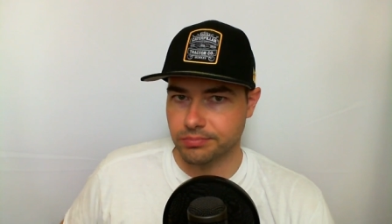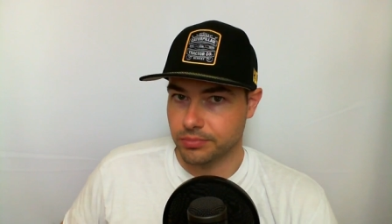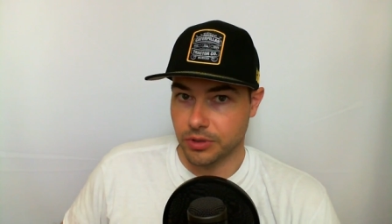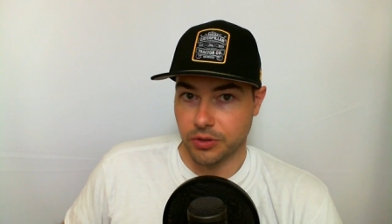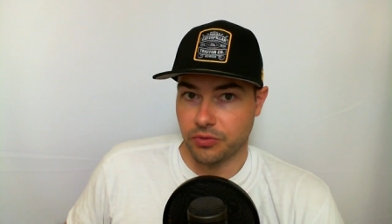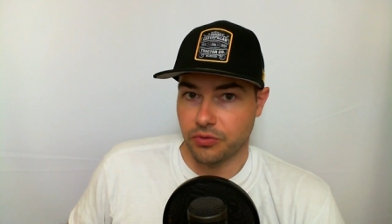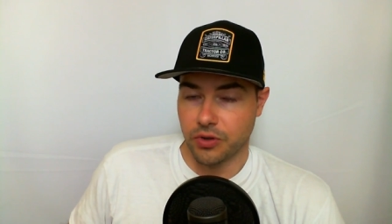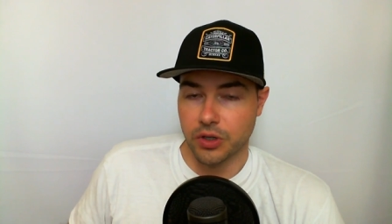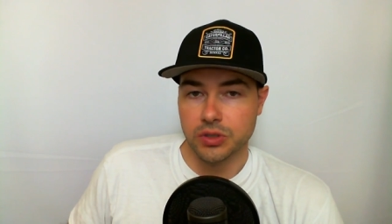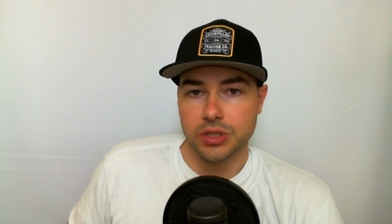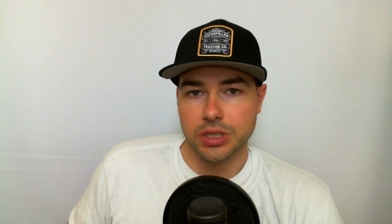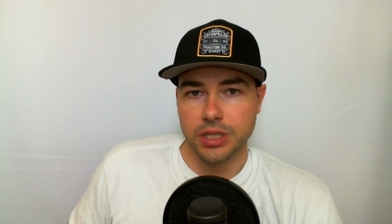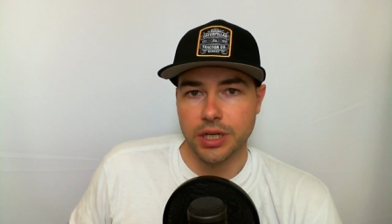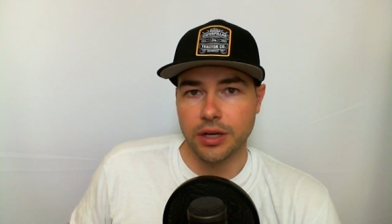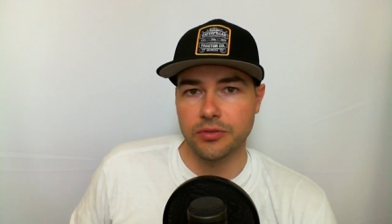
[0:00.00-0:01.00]
the
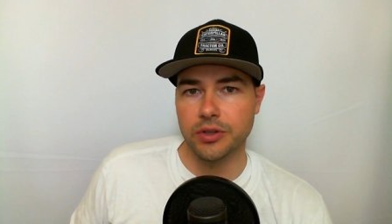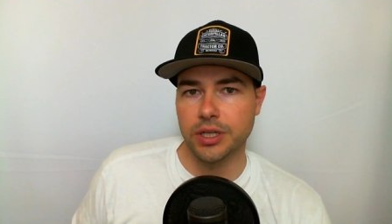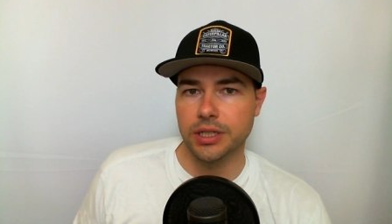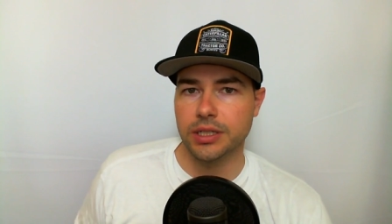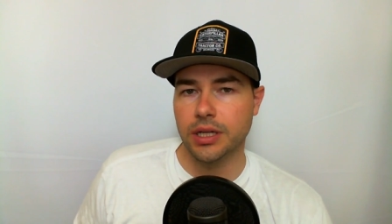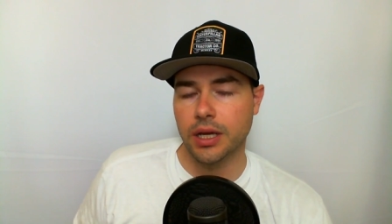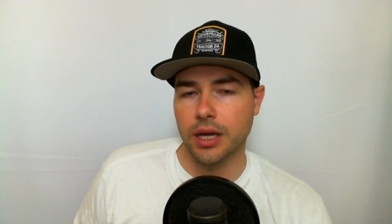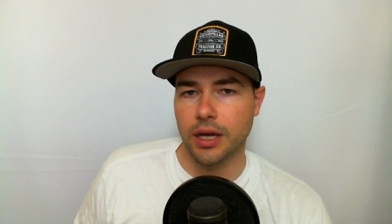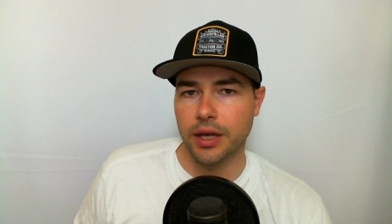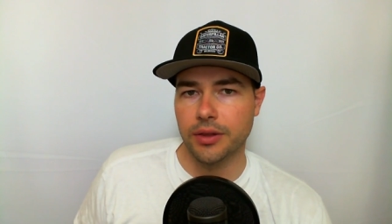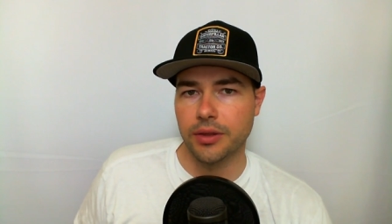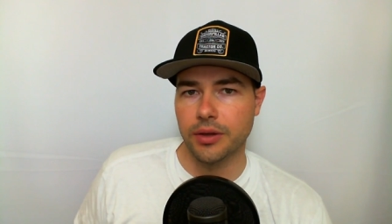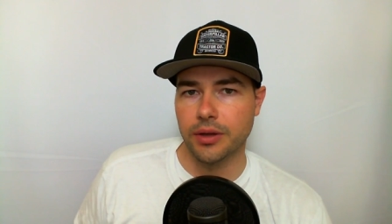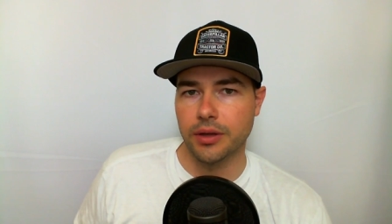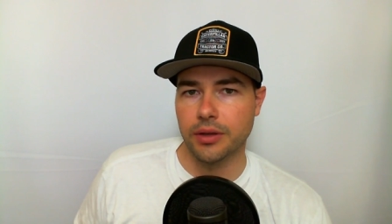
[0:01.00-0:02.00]
function of it, uh,
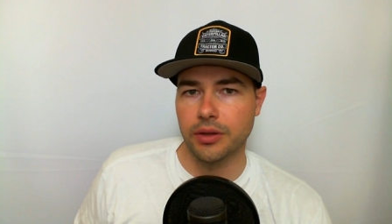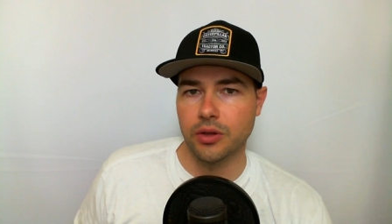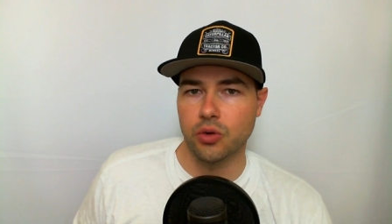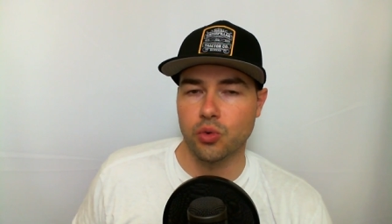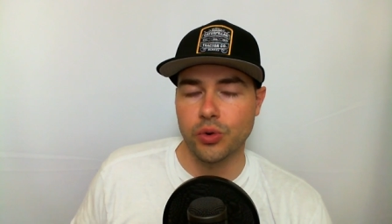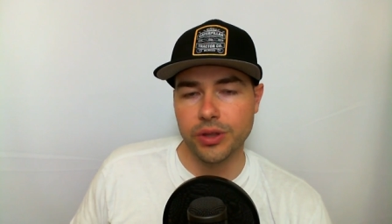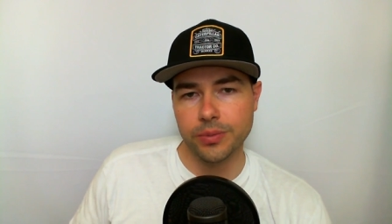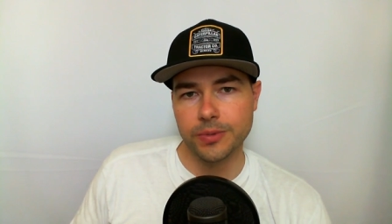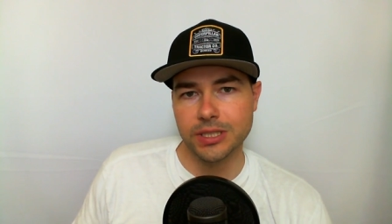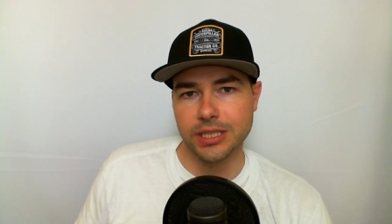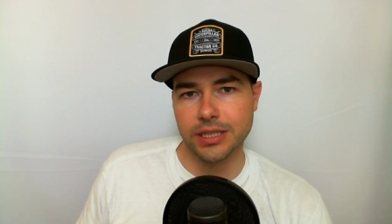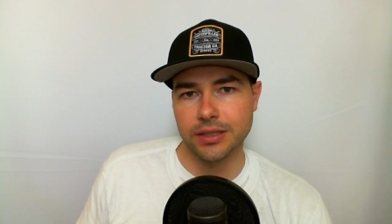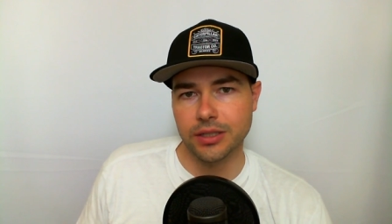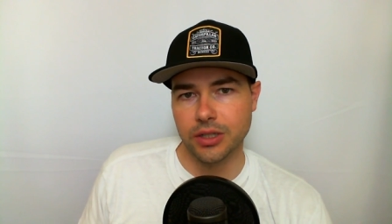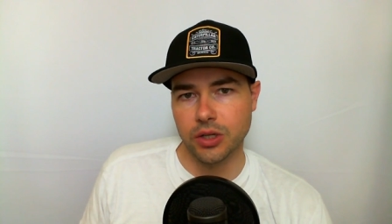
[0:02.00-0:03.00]
the, the
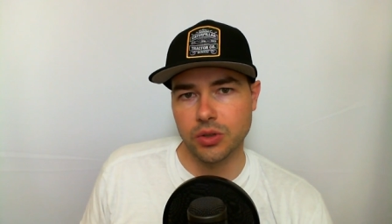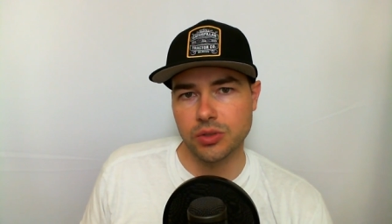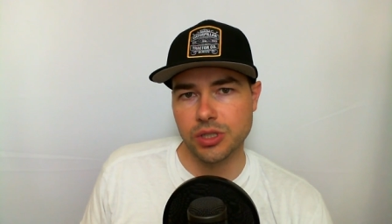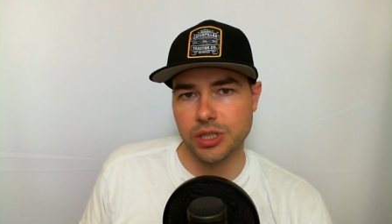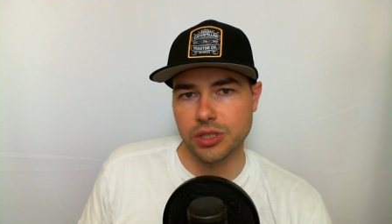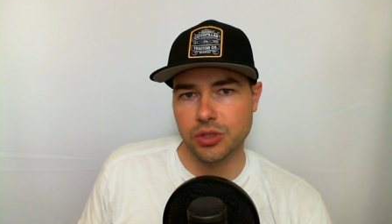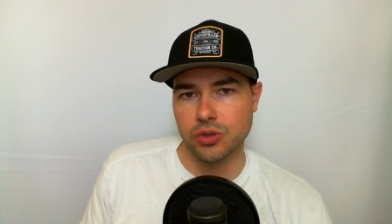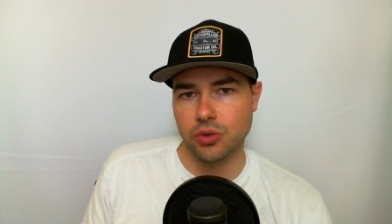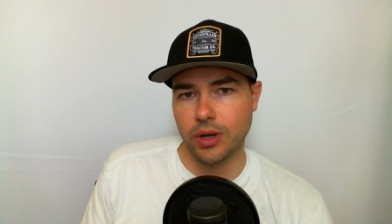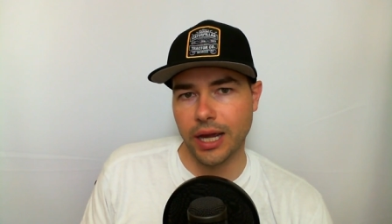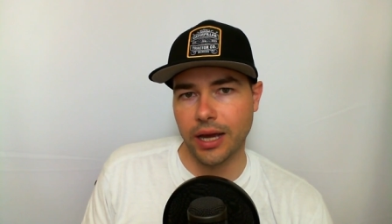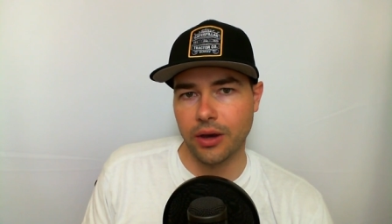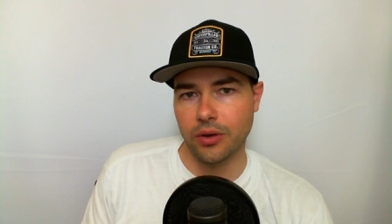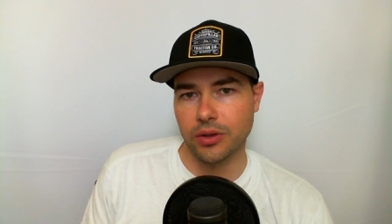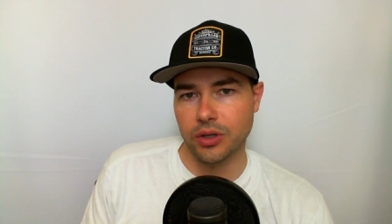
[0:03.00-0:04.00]
arithmetic that goes into
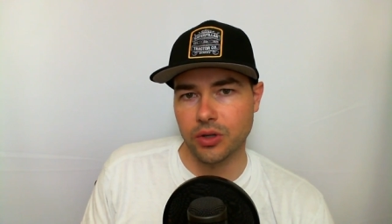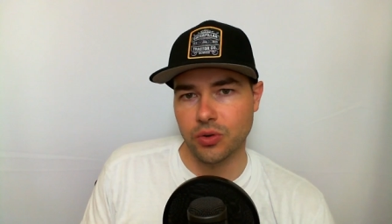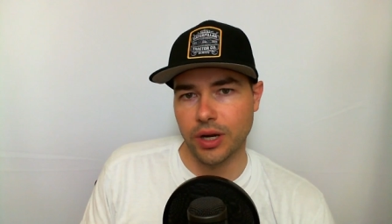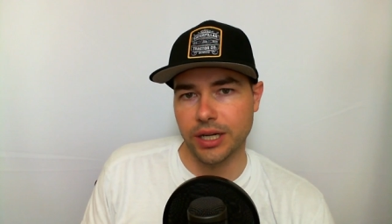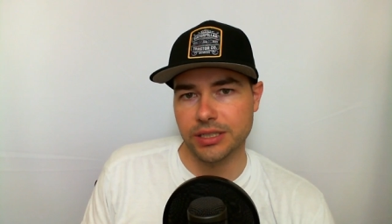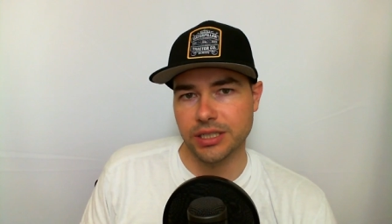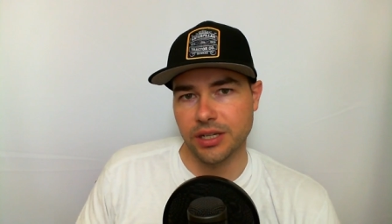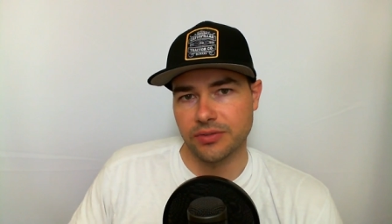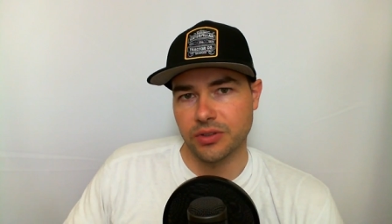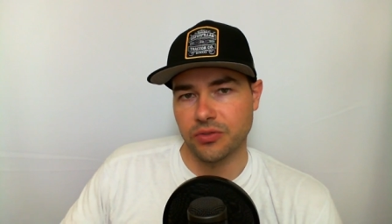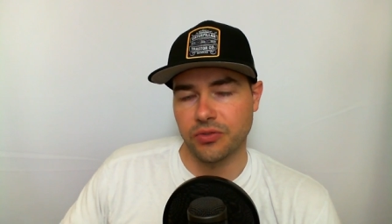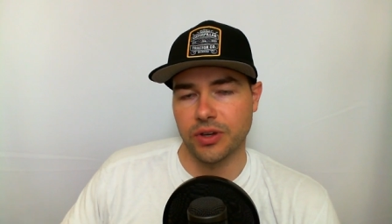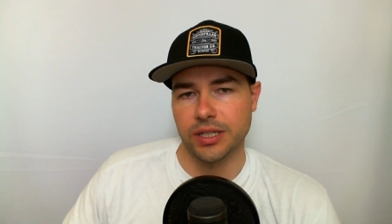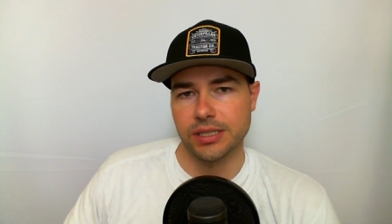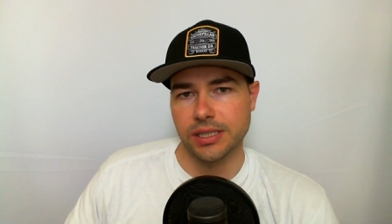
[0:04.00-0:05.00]
how the crankshaft
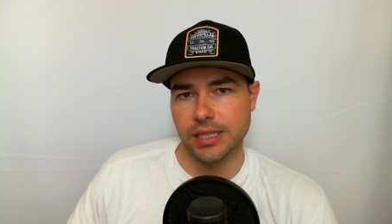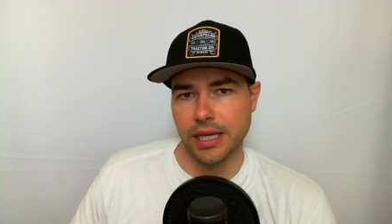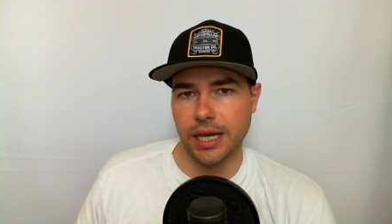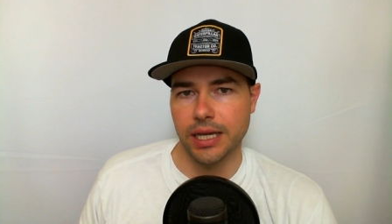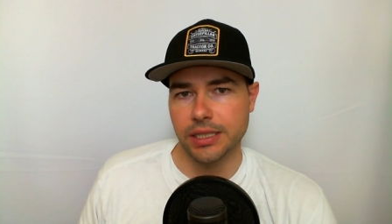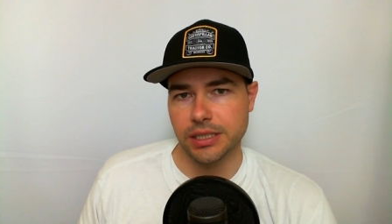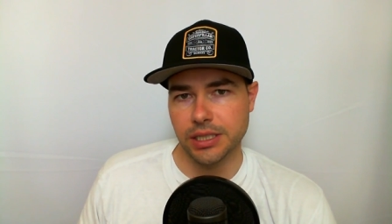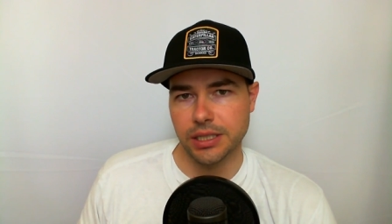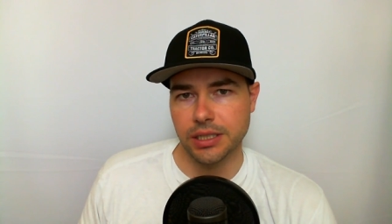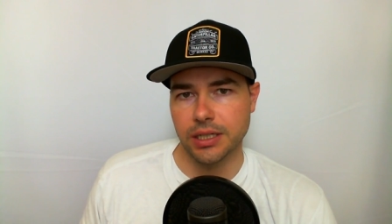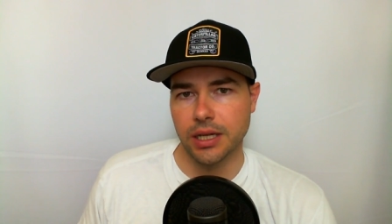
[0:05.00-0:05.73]
affects the engine.